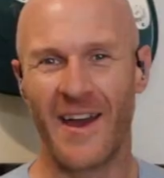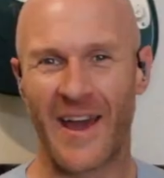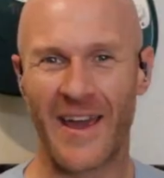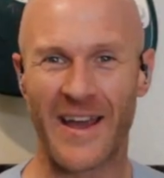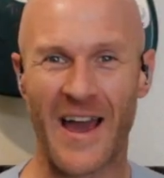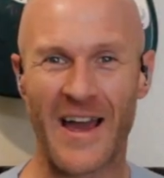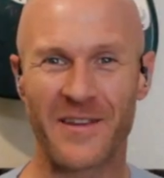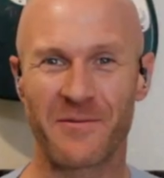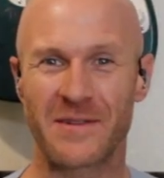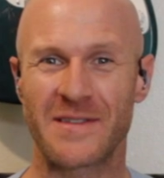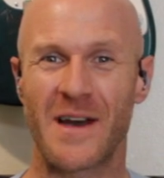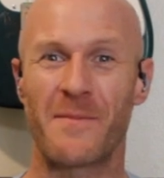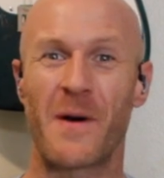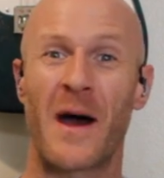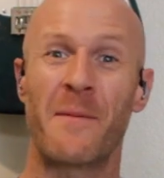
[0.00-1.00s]
Hey guys,
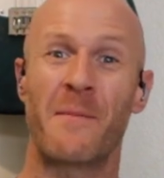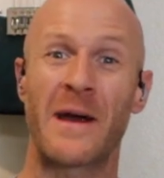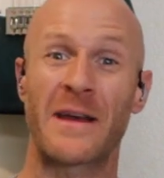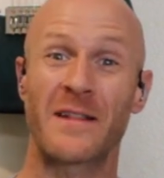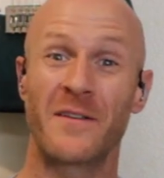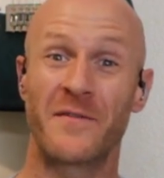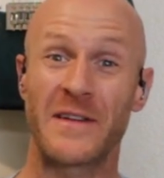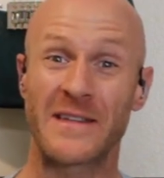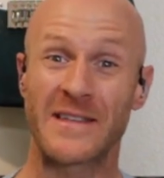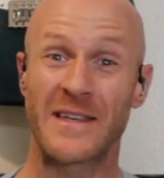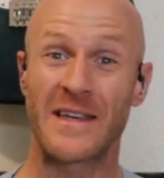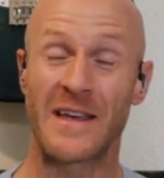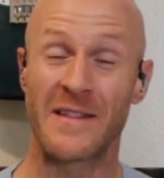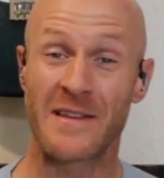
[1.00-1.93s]
what's up? I'm Mike Levitsky,